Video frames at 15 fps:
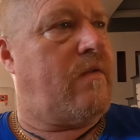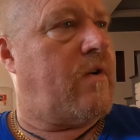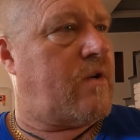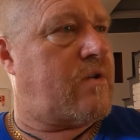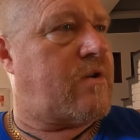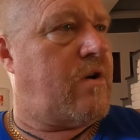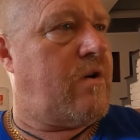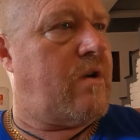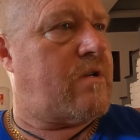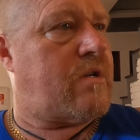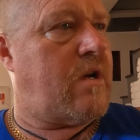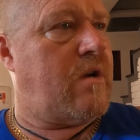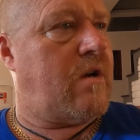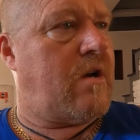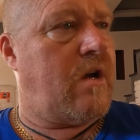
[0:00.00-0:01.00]
You've got a scooter,
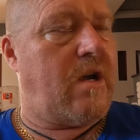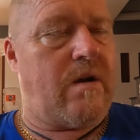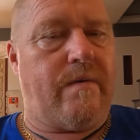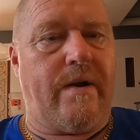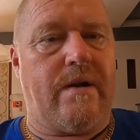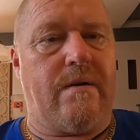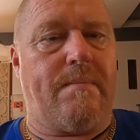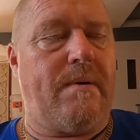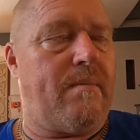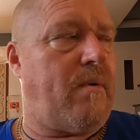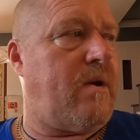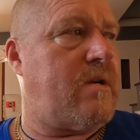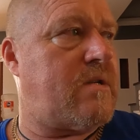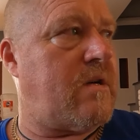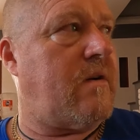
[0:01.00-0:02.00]
so you can get around a bit
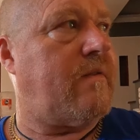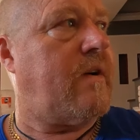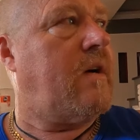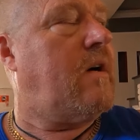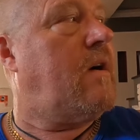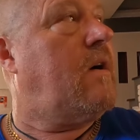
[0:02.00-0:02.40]
by yourself.